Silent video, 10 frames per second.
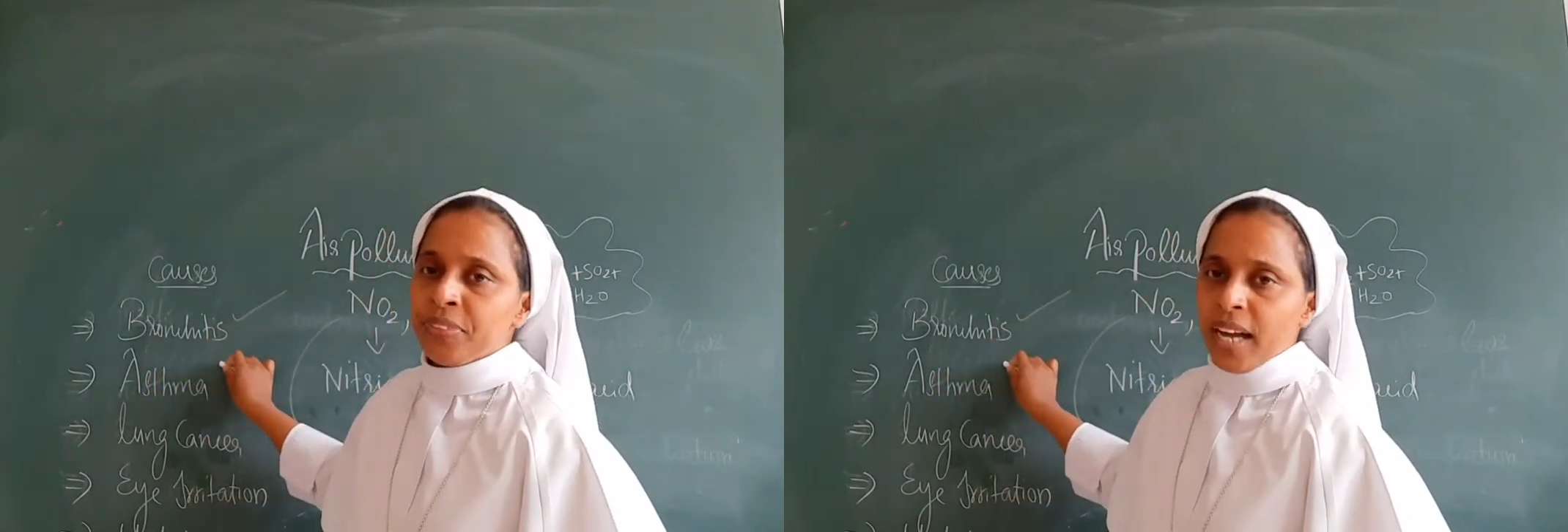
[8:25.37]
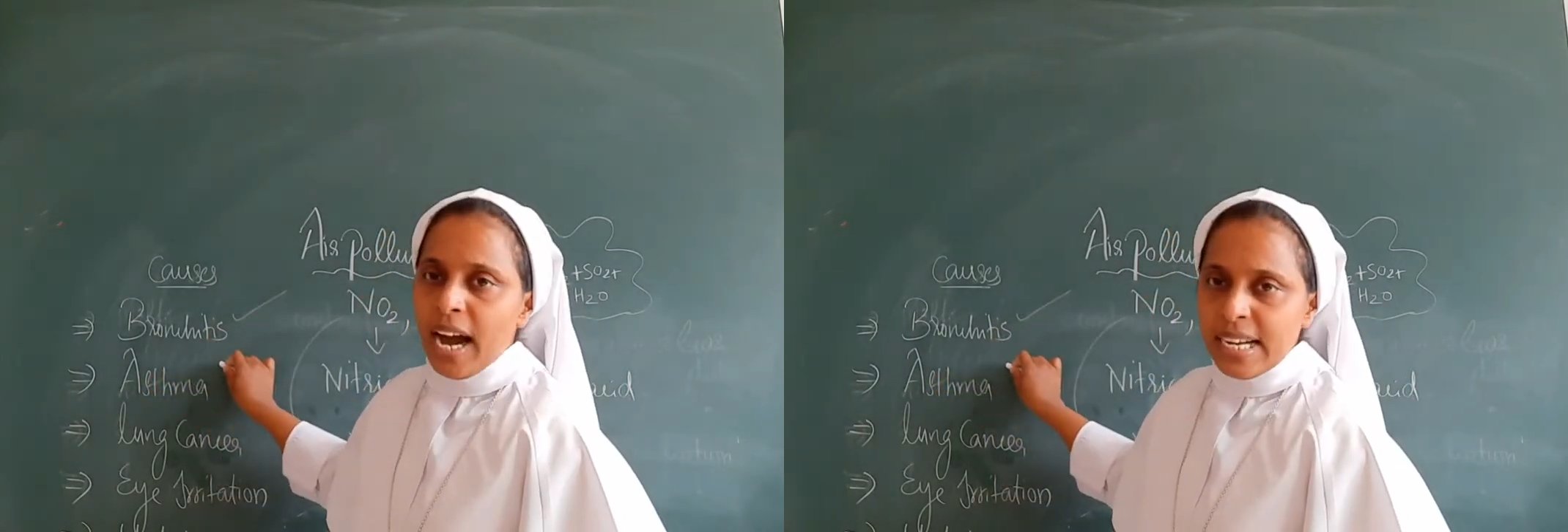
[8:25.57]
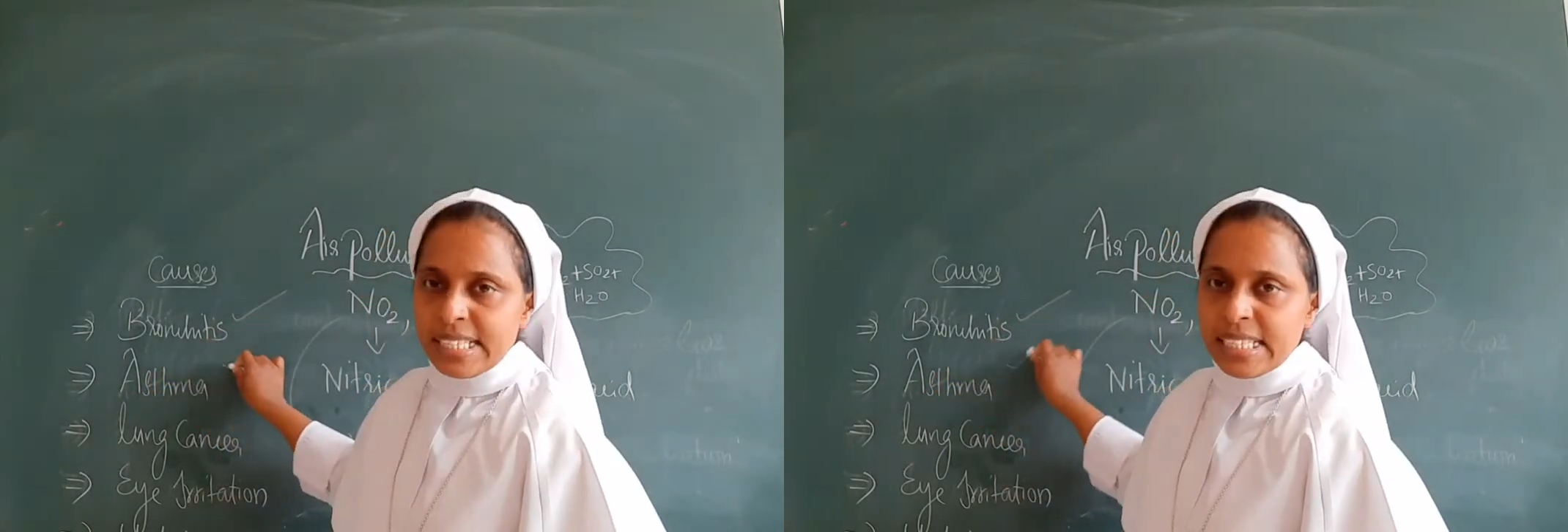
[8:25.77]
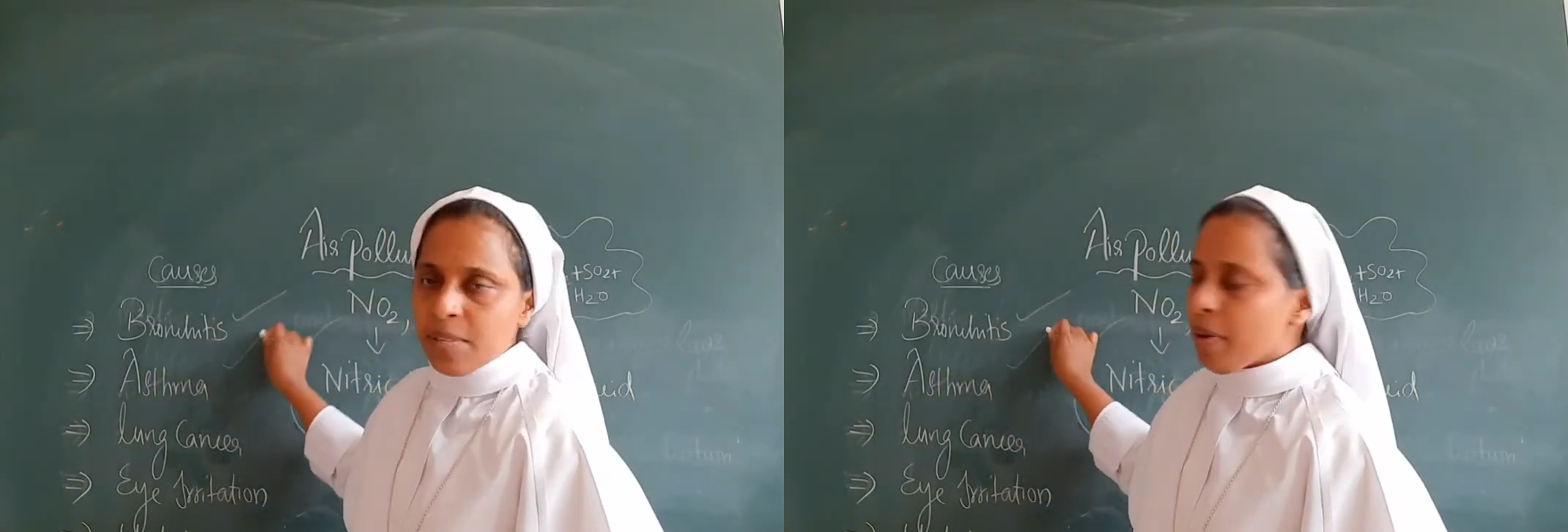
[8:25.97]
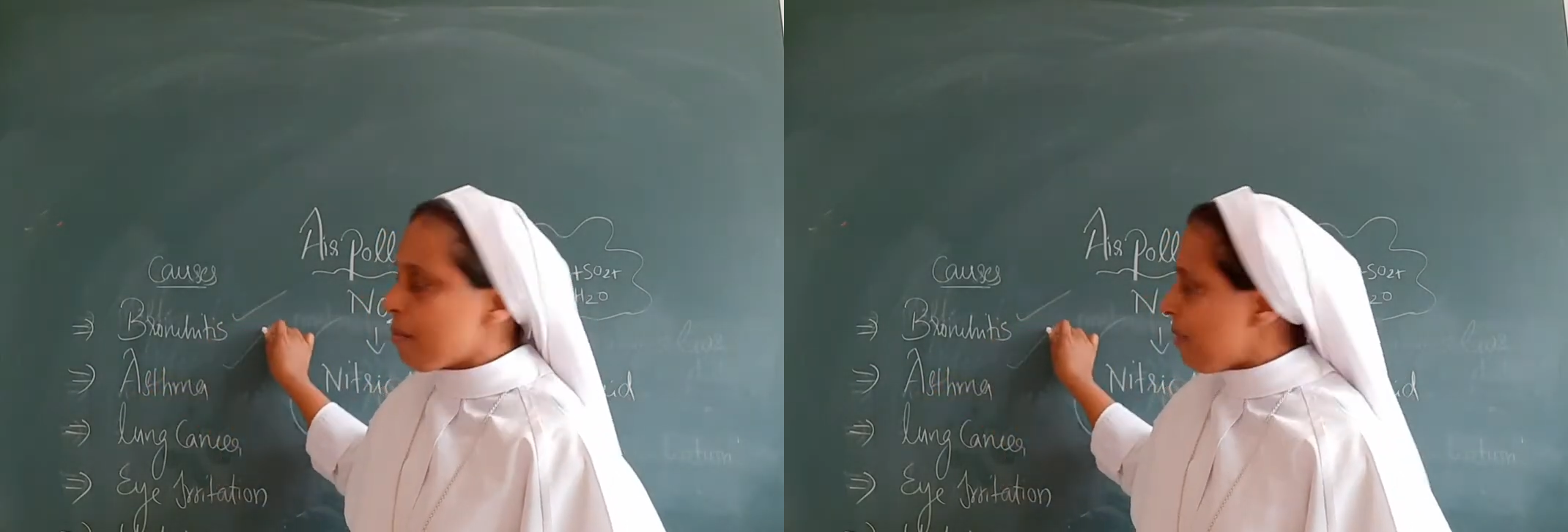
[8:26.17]

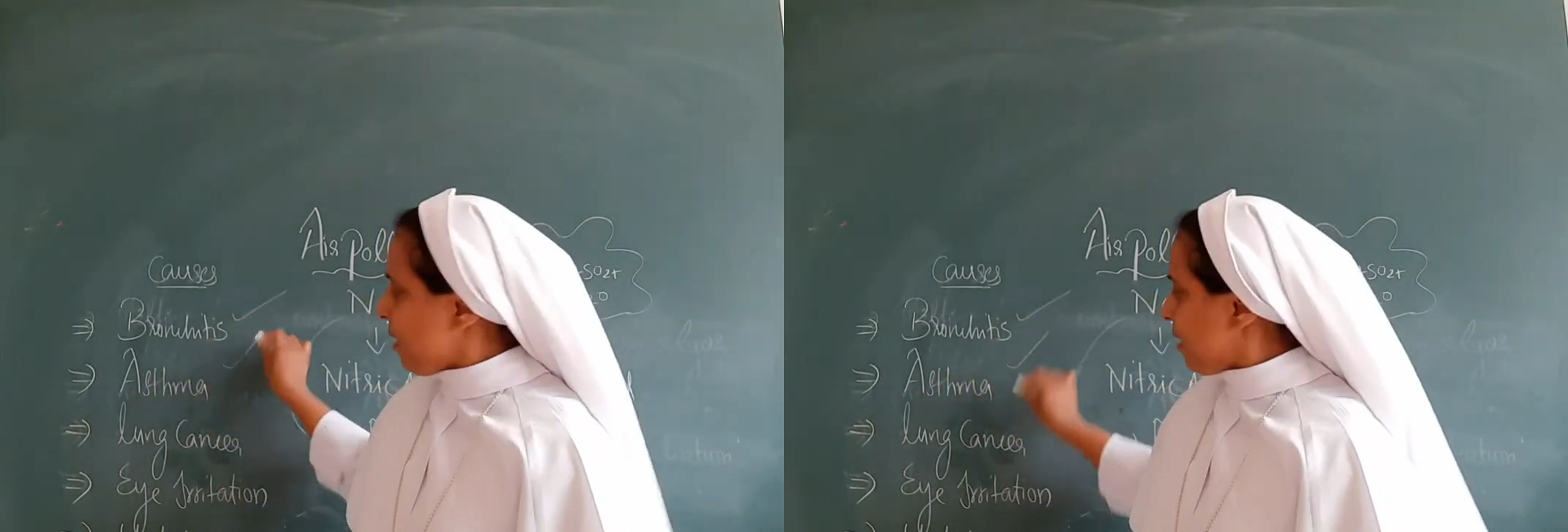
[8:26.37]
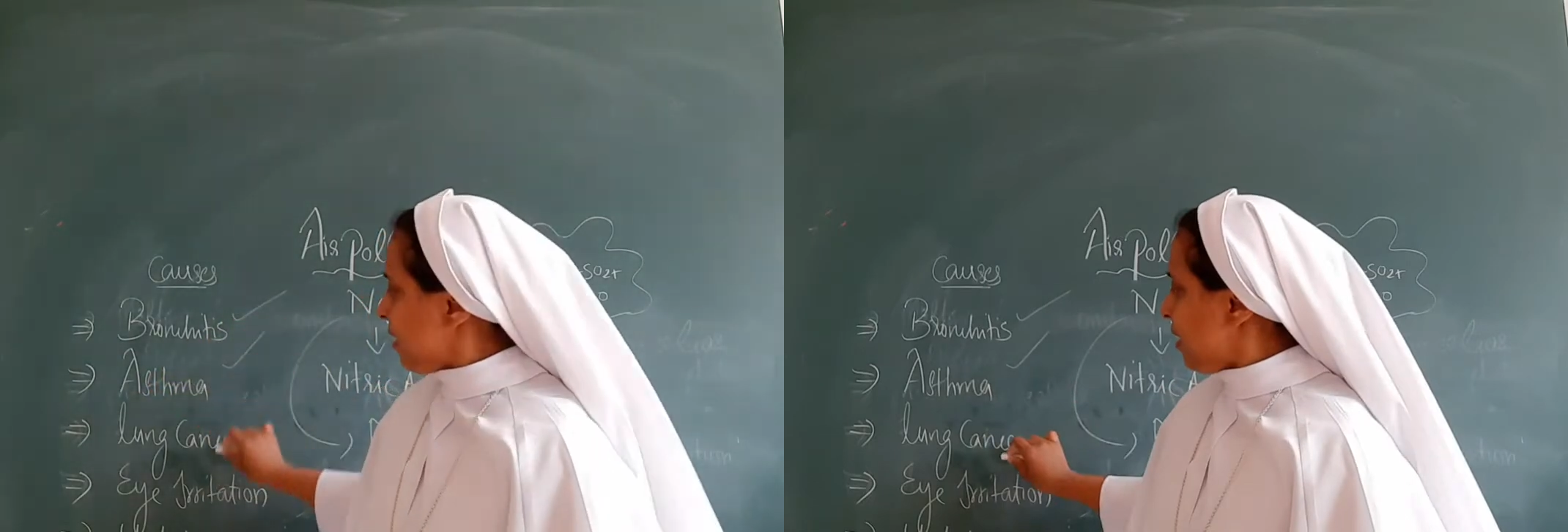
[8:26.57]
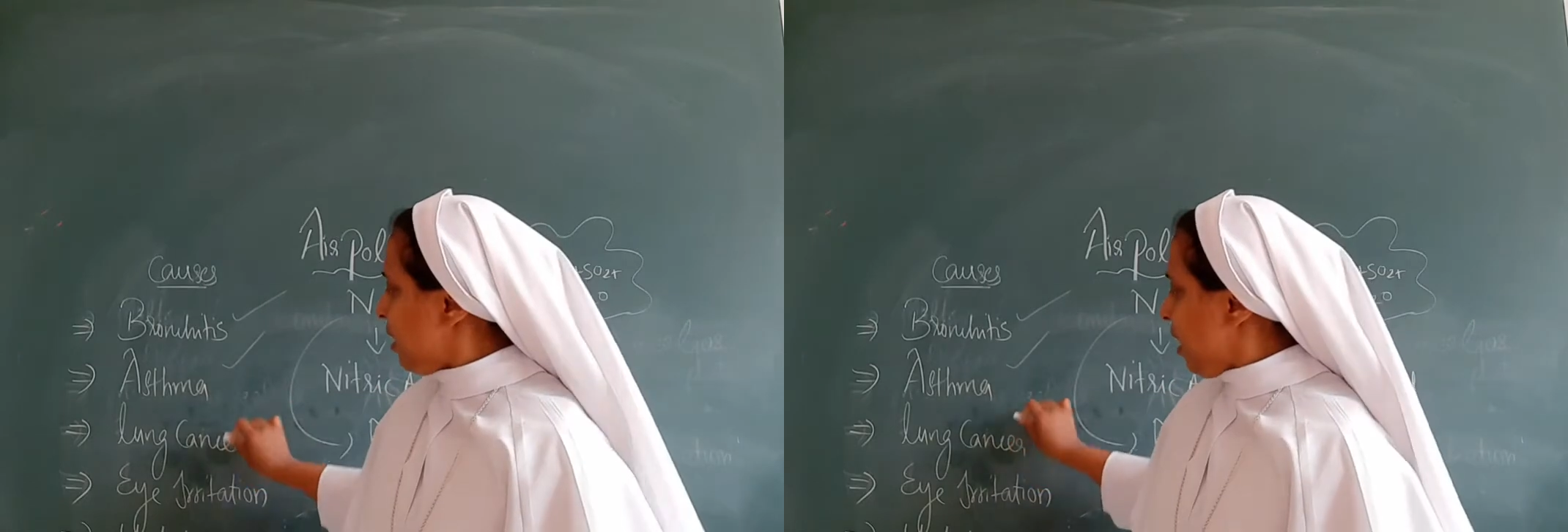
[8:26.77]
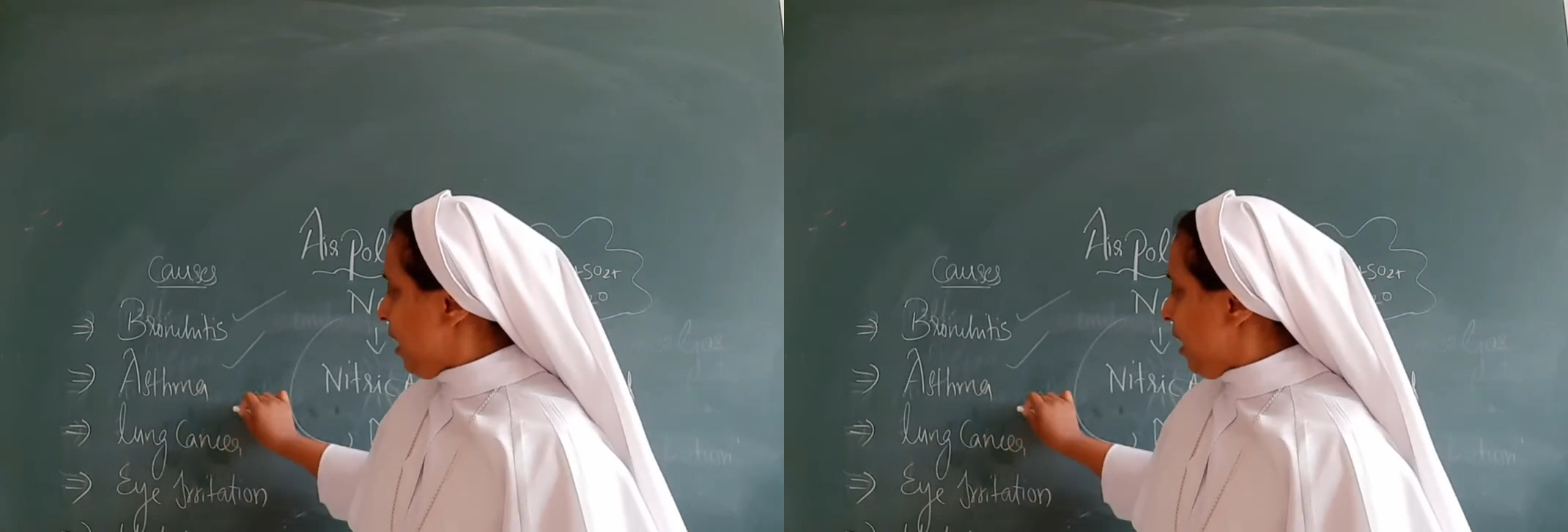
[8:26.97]
asthma may occur,